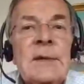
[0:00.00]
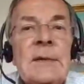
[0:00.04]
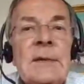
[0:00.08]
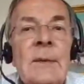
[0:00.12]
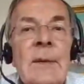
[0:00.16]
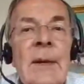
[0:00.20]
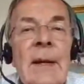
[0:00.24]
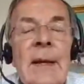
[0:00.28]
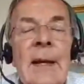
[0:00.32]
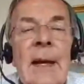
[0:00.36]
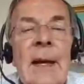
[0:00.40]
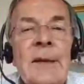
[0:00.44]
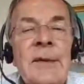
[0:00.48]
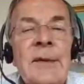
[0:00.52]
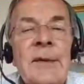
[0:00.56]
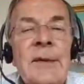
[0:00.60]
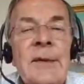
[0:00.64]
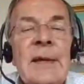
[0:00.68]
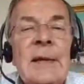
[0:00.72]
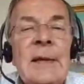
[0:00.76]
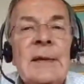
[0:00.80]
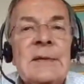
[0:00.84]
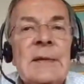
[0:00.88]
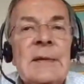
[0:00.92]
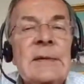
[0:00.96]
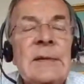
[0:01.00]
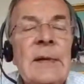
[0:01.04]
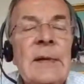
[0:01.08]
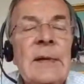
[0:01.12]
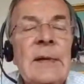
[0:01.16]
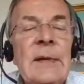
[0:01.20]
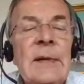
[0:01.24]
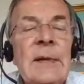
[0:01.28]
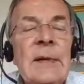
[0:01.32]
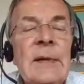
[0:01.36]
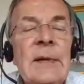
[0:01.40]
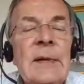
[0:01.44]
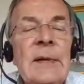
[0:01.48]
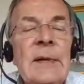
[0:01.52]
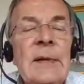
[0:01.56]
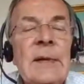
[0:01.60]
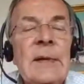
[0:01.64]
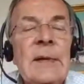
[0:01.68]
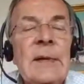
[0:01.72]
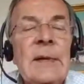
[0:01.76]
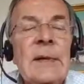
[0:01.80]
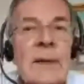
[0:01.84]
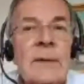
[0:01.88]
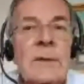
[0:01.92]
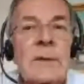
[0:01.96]
So I think it's a tough
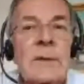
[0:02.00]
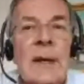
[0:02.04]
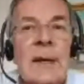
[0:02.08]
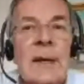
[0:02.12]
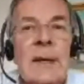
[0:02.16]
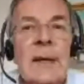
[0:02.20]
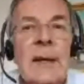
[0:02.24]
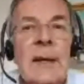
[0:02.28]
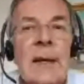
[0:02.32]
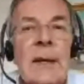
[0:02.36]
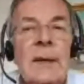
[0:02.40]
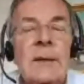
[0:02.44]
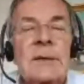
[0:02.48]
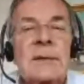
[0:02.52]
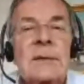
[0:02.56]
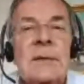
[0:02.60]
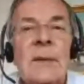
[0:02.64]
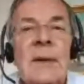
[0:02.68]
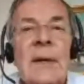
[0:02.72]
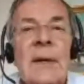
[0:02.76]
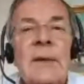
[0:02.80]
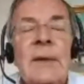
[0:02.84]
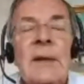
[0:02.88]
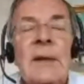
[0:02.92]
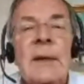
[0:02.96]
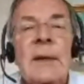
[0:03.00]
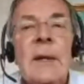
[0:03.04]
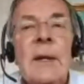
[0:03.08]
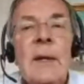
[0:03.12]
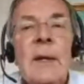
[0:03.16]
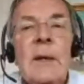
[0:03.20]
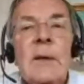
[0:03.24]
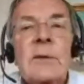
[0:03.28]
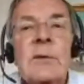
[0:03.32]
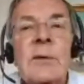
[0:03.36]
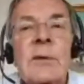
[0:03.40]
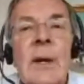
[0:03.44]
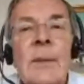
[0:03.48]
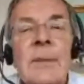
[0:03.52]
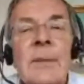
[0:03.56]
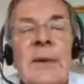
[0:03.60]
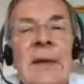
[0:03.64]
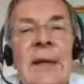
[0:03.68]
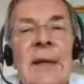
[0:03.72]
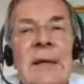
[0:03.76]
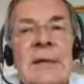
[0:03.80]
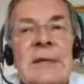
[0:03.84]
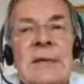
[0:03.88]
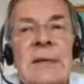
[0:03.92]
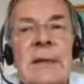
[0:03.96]
case to make right now. So I think
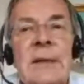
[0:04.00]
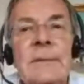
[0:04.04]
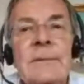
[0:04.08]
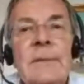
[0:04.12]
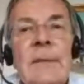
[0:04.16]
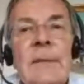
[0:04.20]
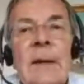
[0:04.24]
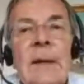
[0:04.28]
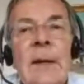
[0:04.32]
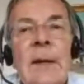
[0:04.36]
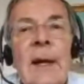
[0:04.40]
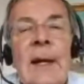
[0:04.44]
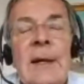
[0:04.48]
Trump gets it.